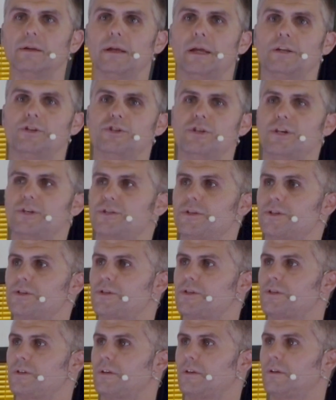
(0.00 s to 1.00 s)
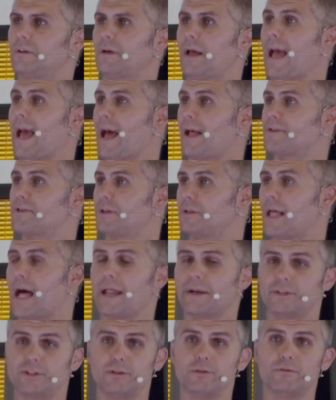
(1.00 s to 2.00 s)
And Jesus adds a
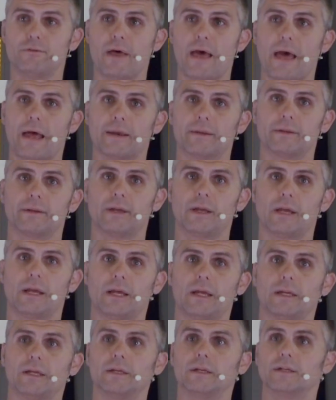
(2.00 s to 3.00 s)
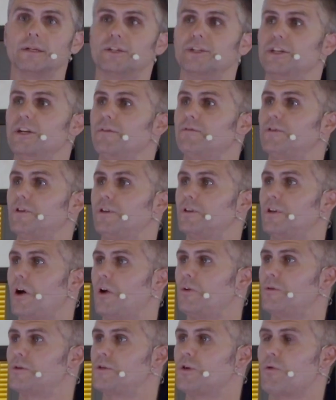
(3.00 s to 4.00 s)
lot to that. Give to
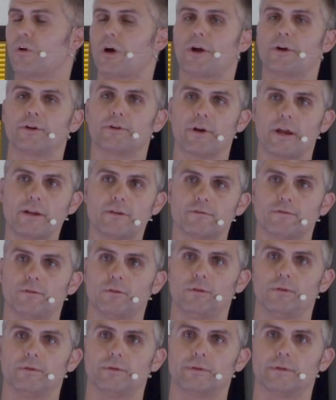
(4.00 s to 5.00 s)
those who are ungrateful.